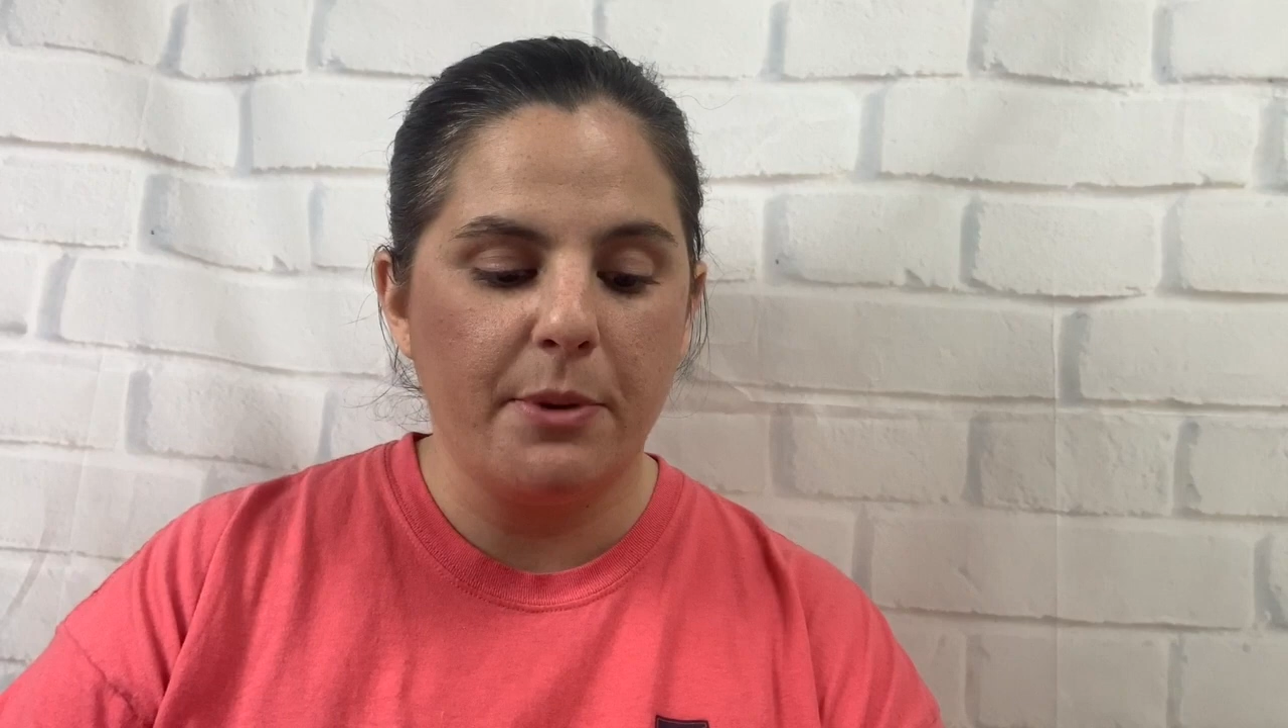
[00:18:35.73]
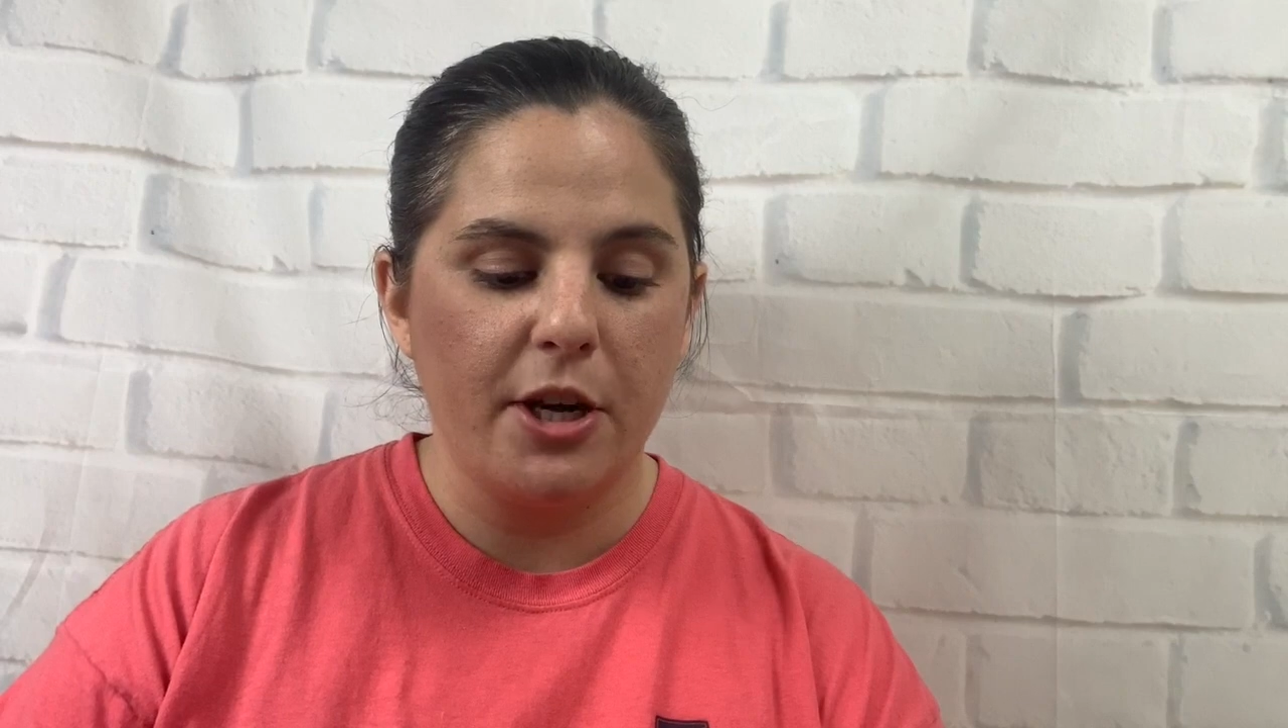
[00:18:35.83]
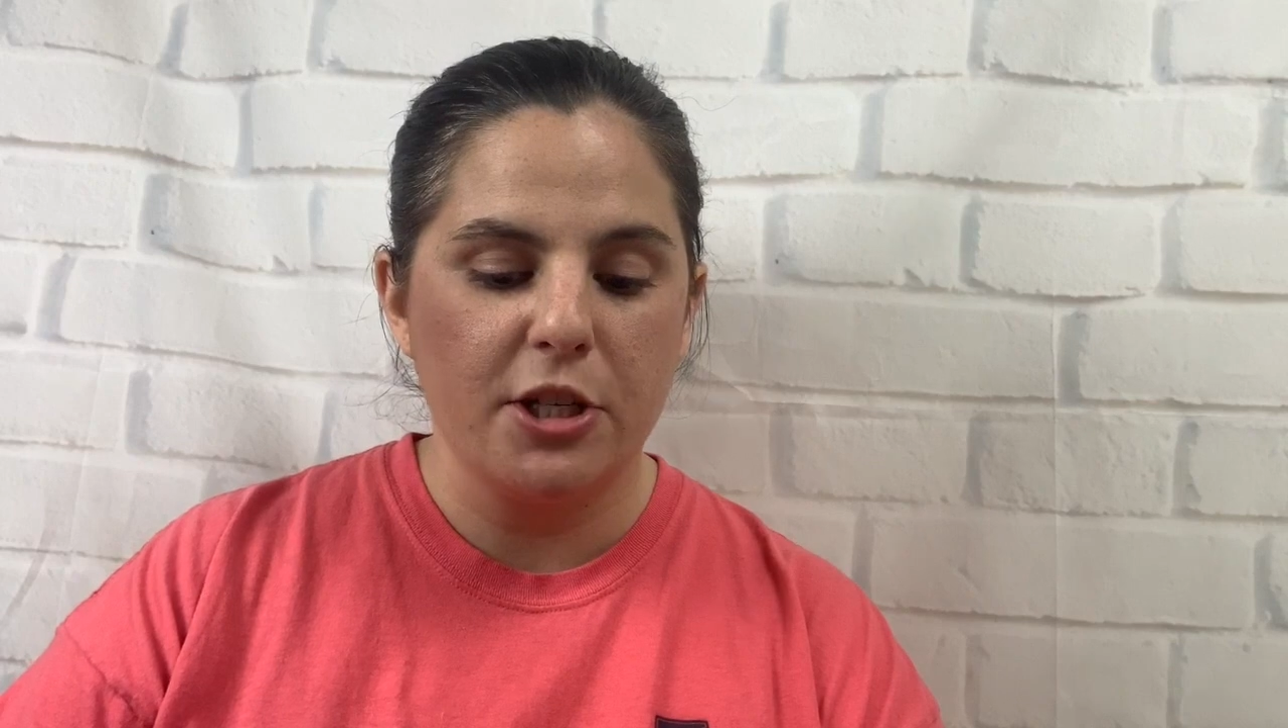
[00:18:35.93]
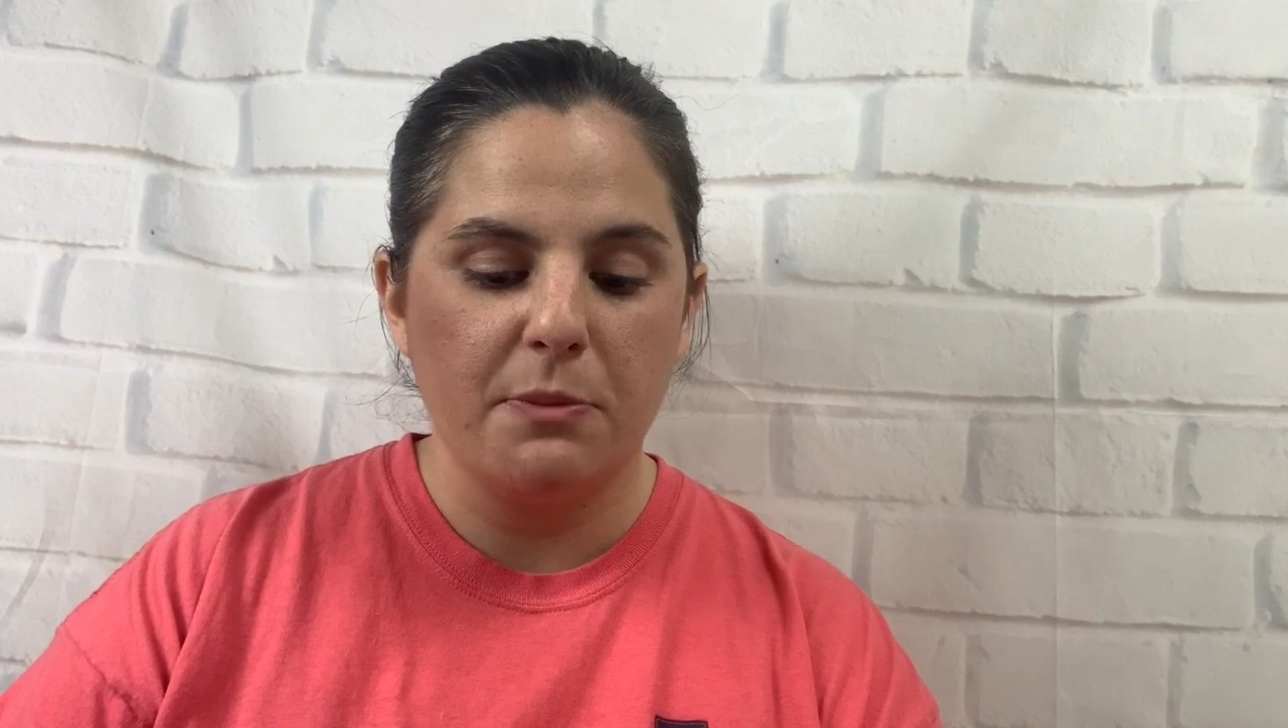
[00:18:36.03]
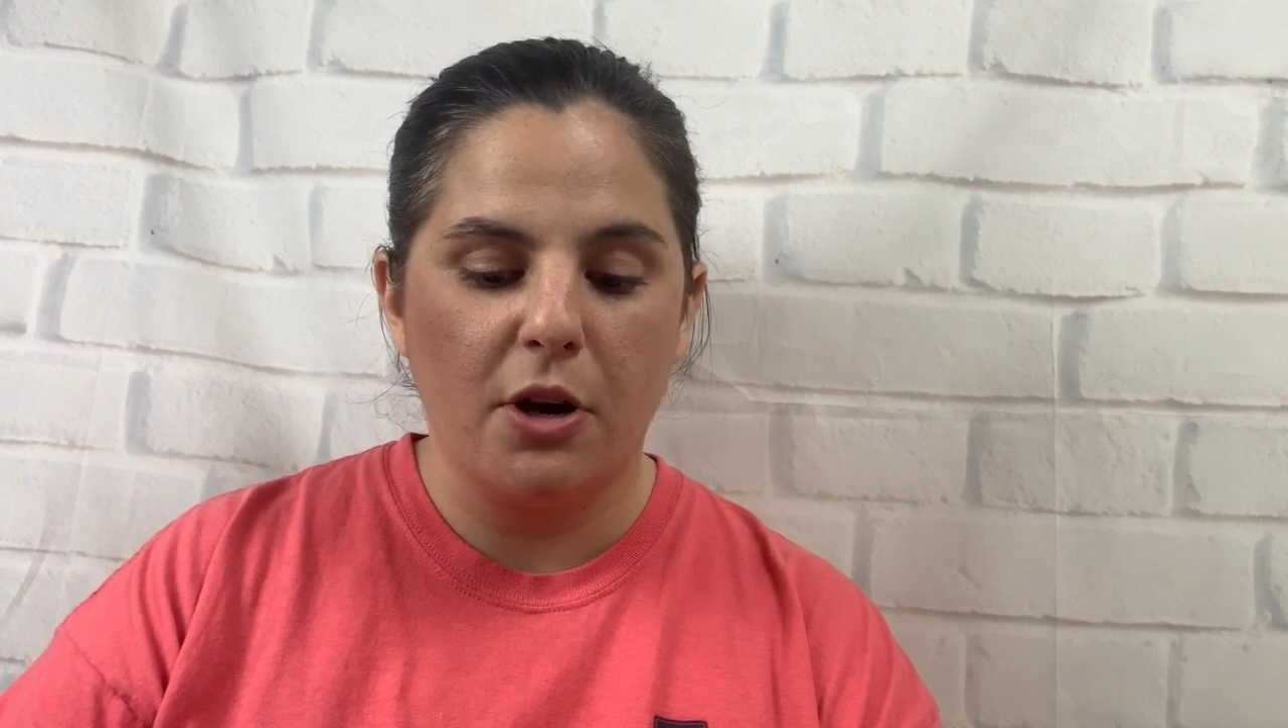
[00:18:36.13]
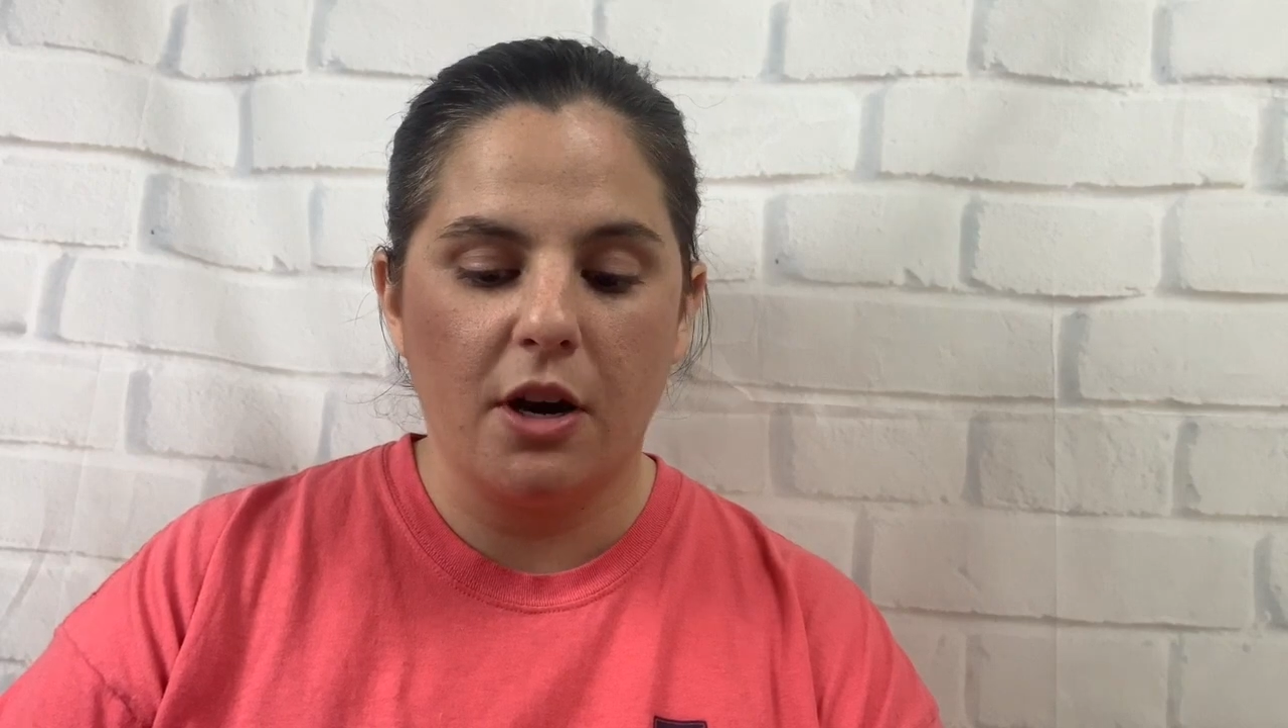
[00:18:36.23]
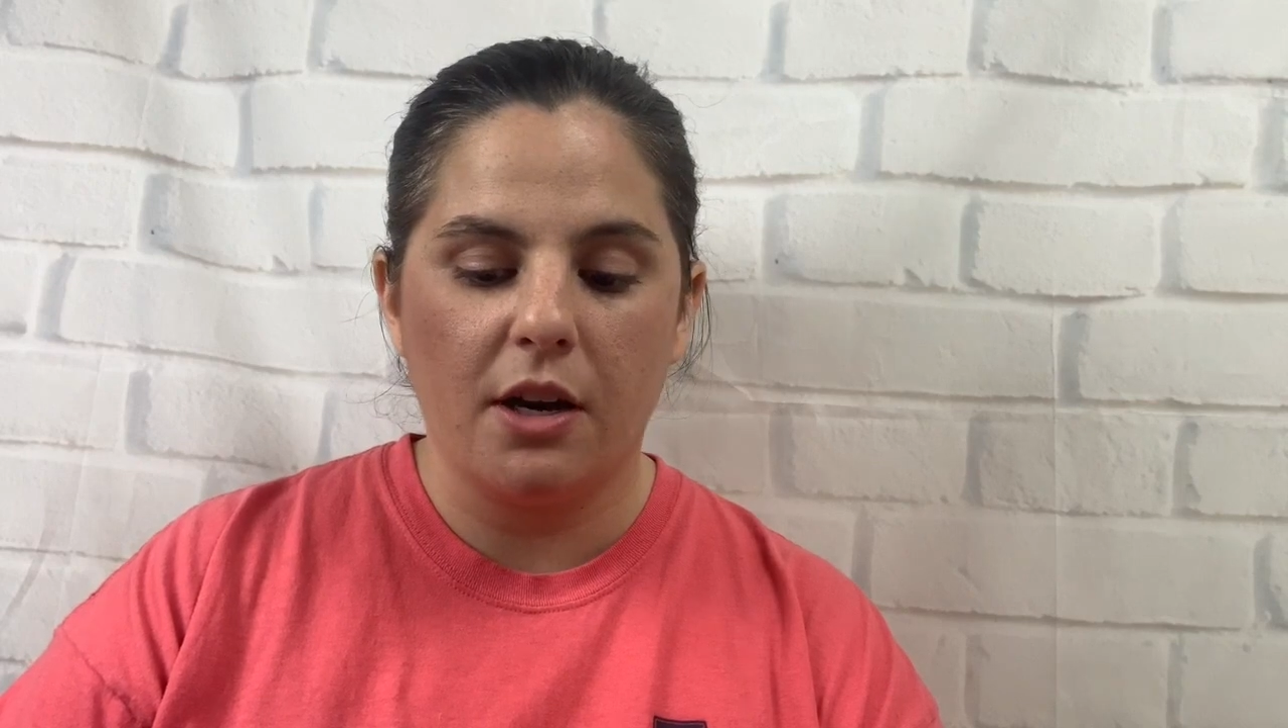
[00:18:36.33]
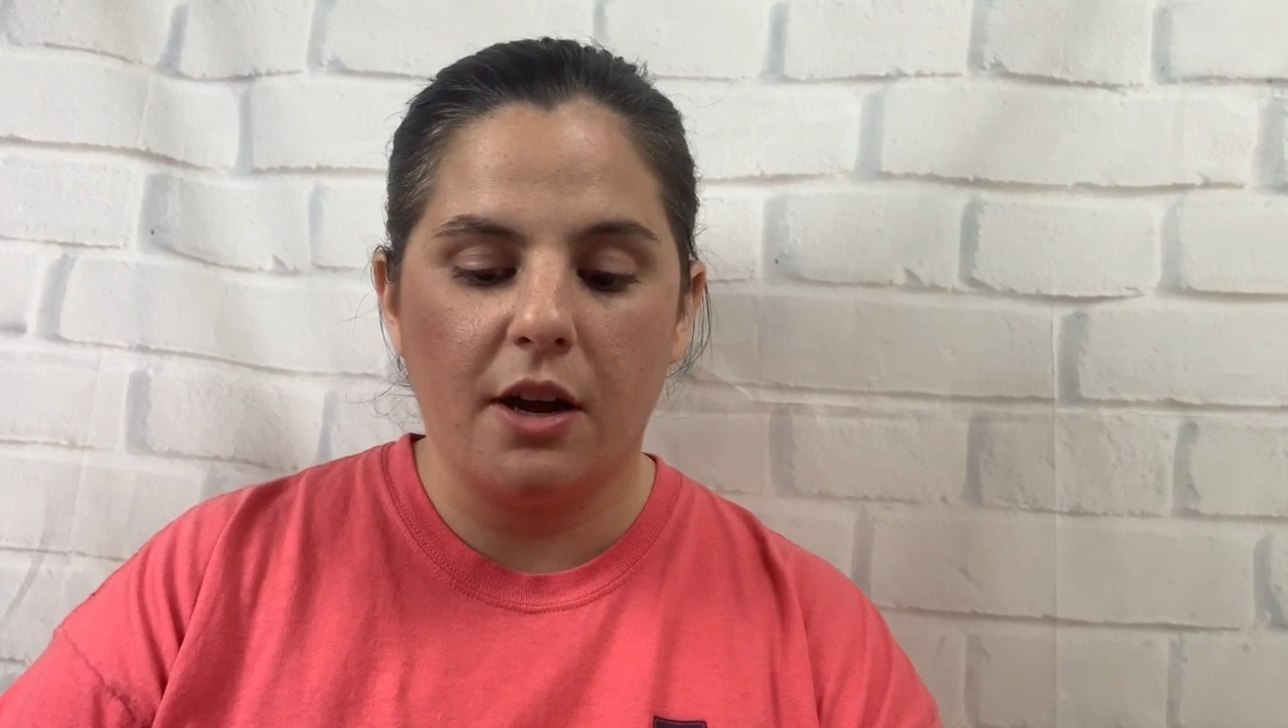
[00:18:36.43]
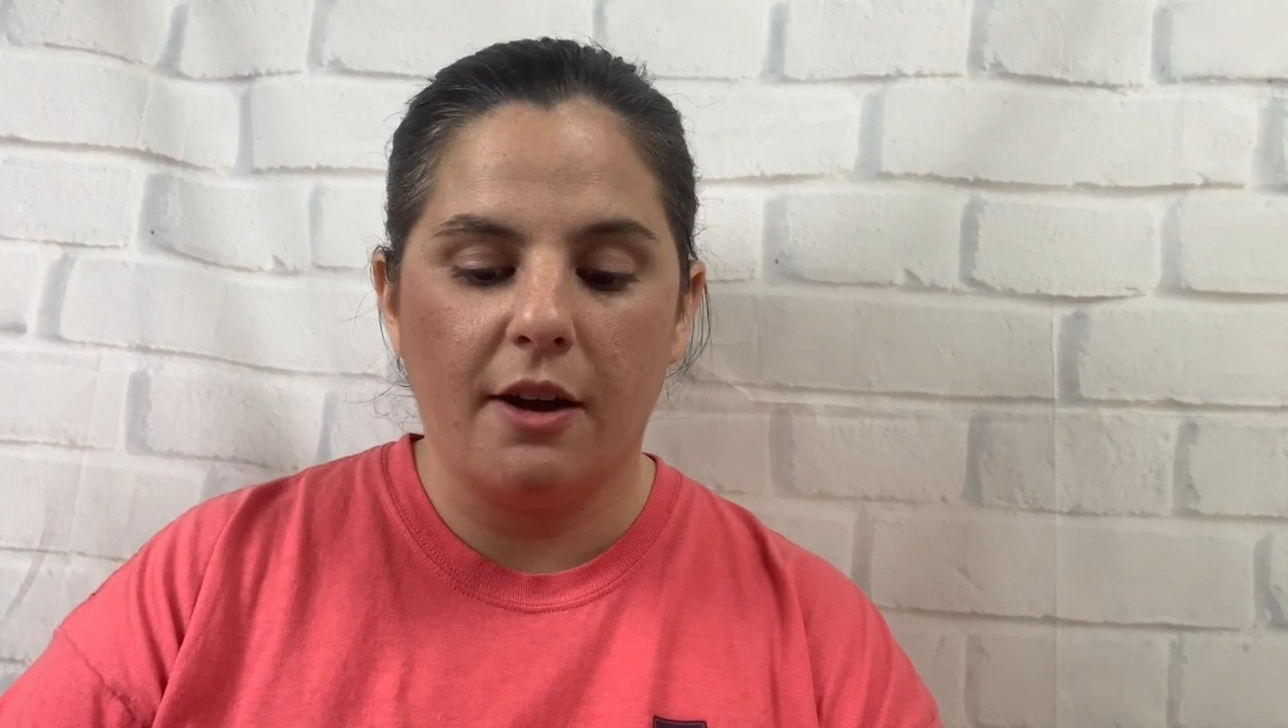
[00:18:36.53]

Poshmark.